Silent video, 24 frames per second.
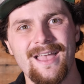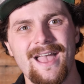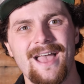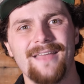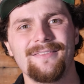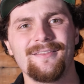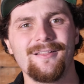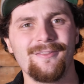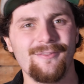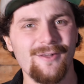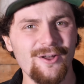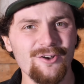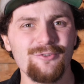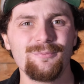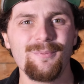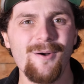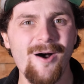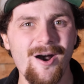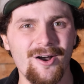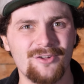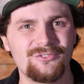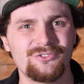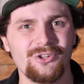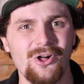and the
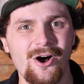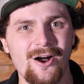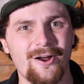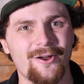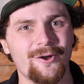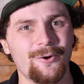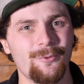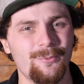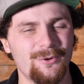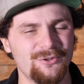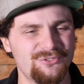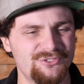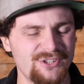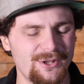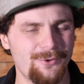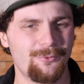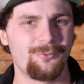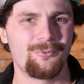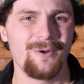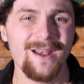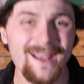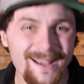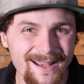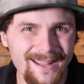lunchbox locker will sit
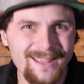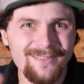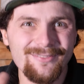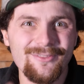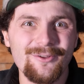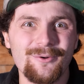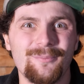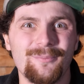right in their